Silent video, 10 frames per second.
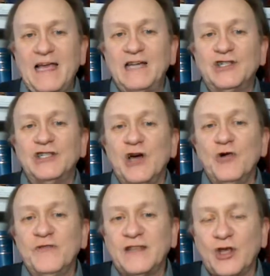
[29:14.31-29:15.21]
and to
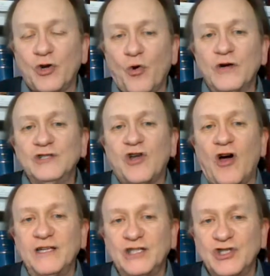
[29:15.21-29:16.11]
know that the Lord is
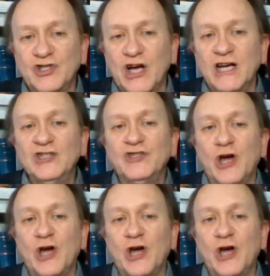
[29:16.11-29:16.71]
going to judge